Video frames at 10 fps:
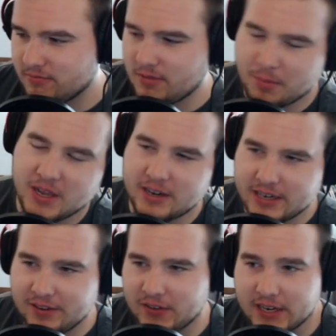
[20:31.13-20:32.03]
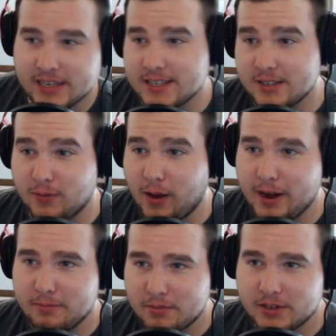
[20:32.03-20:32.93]
I mean, if it is, it's
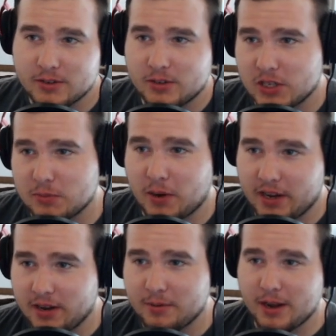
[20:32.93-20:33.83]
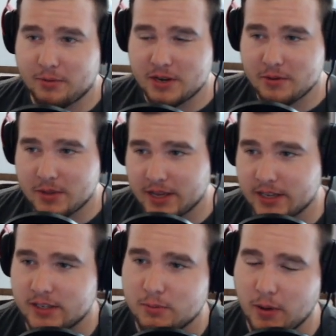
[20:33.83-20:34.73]
fine, because this is probably going to be how we do
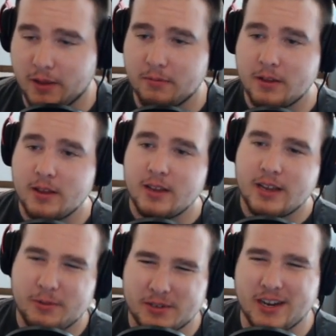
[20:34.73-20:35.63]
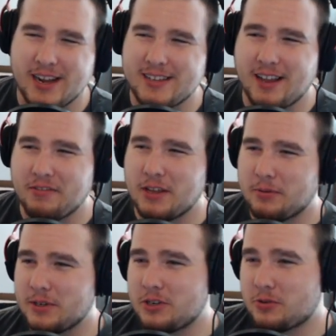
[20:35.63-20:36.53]
things. But it was nice having that
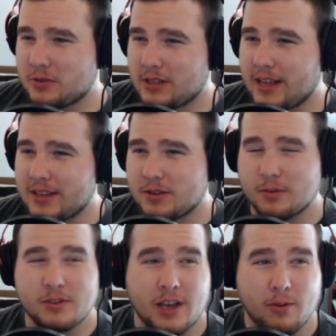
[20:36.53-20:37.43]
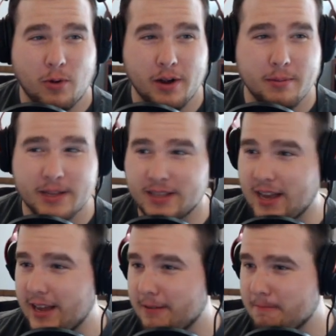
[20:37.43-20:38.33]
really short delay, so I was kind of worried about
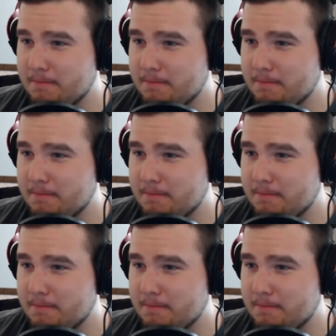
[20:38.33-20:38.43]
that.